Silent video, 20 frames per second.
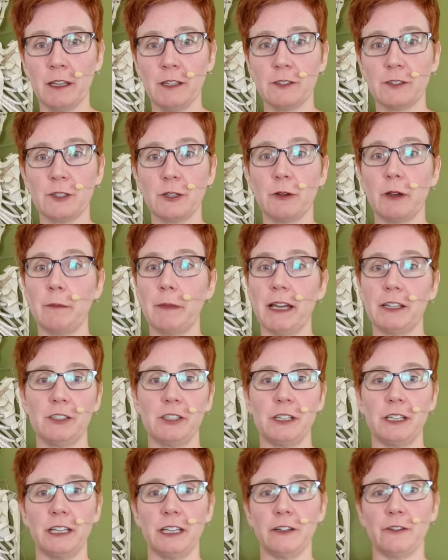So
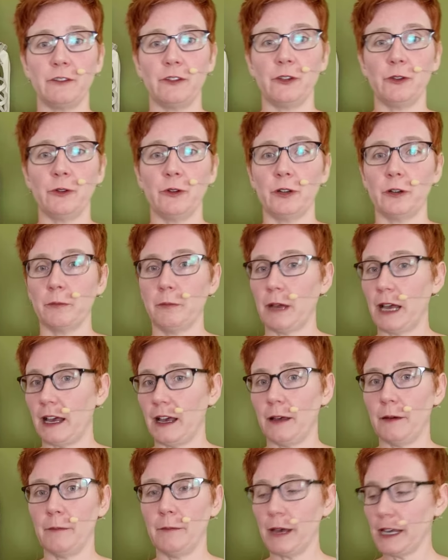imagine if your
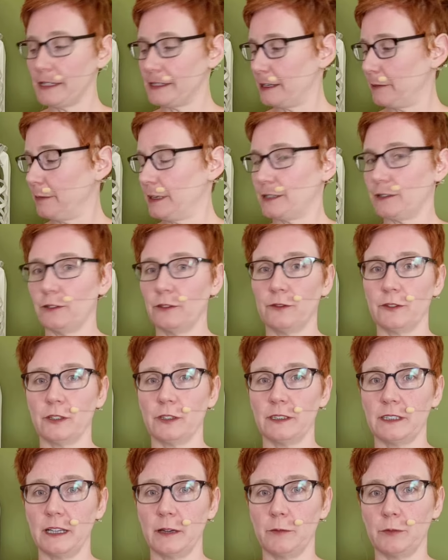bicep muscle, for
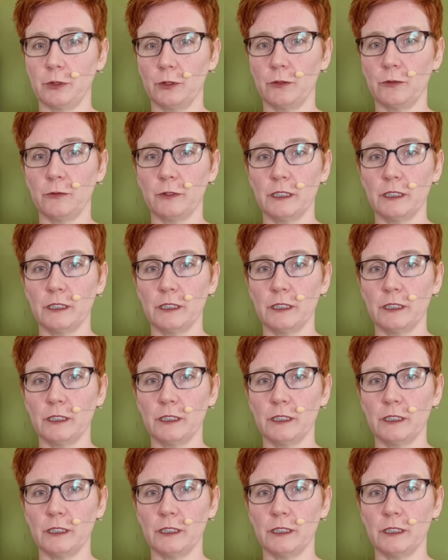example,